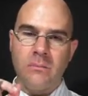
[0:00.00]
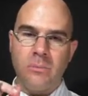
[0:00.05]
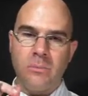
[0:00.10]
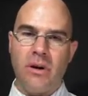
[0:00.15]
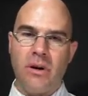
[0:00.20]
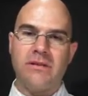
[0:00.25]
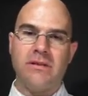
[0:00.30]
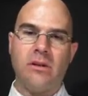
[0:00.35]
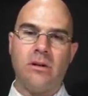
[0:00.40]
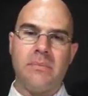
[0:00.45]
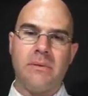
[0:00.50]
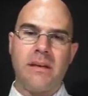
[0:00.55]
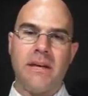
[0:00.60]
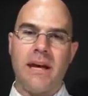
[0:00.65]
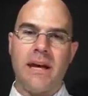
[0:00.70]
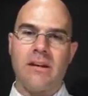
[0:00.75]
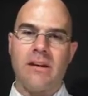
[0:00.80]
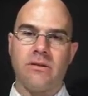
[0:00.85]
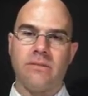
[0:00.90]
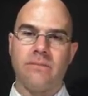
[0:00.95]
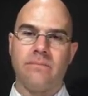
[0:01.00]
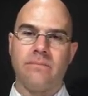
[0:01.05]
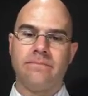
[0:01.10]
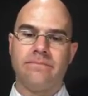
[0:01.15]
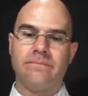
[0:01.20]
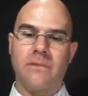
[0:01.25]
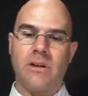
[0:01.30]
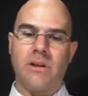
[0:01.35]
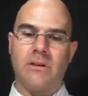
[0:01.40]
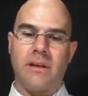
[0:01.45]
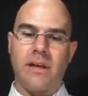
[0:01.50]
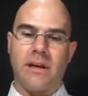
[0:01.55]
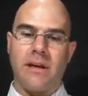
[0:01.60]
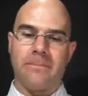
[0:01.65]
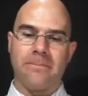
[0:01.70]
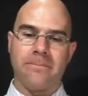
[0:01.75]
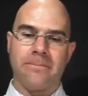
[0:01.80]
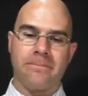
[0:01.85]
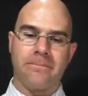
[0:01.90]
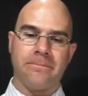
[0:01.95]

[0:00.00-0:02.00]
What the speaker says: present obligation. Okay.